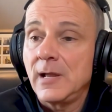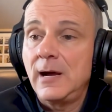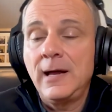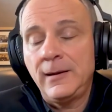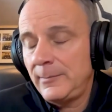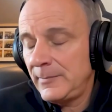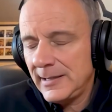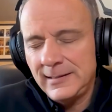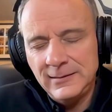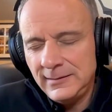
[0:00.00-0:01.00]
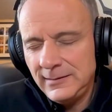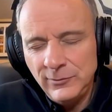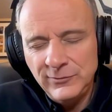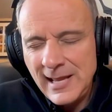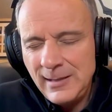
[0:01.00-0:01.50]
and I'm not going to
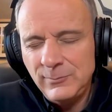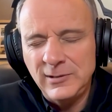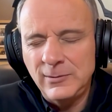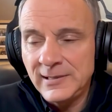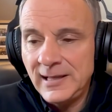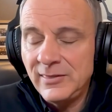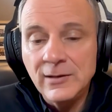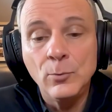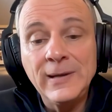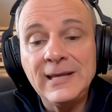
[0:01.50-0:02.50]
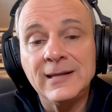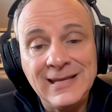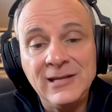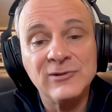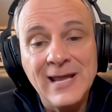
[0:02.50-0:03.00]
use names here, but I think we could
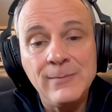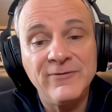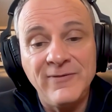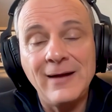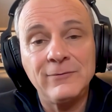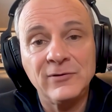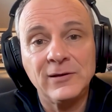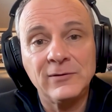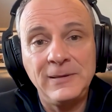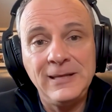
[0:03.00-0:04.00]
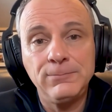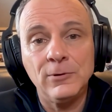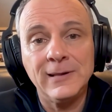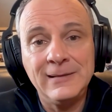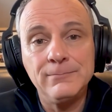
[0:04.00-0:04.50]
each name five or six
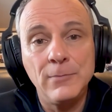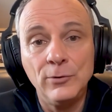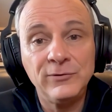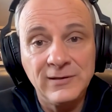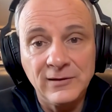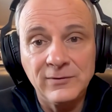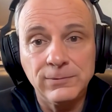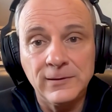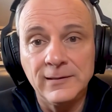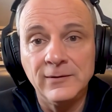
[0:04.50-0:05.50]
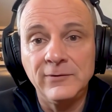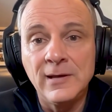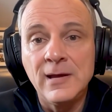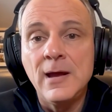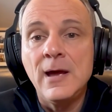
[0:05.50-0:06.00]
people in most disciplines
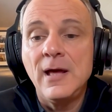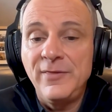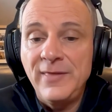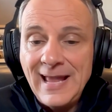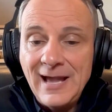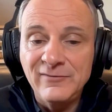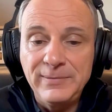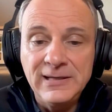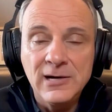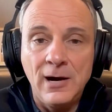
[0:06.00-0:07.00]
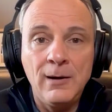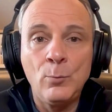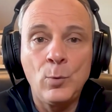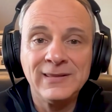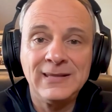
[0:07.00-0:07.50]
that have become
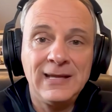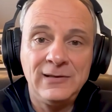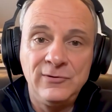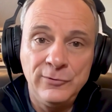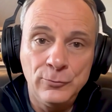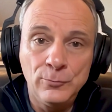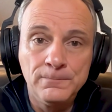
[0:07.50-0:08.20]
what they do,